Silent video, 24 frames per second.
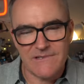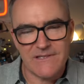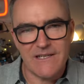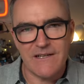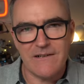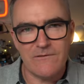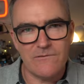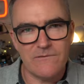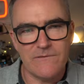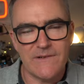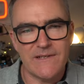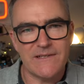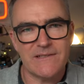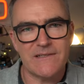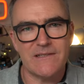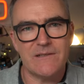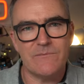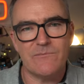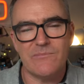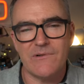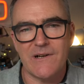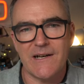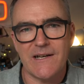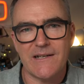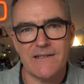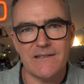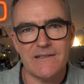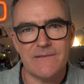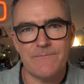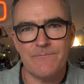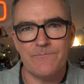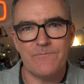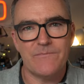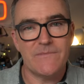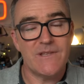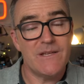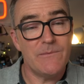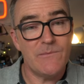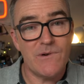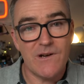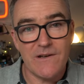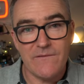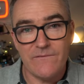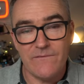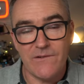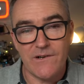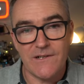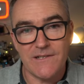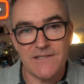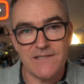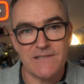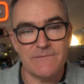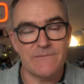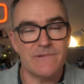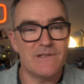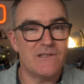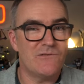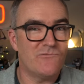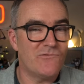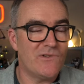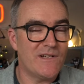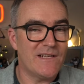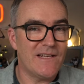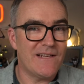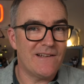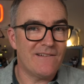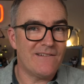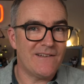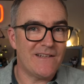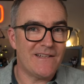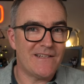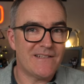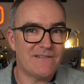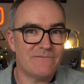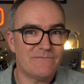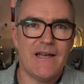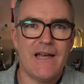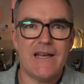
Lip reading: delve into the brand. You might find something that you really like.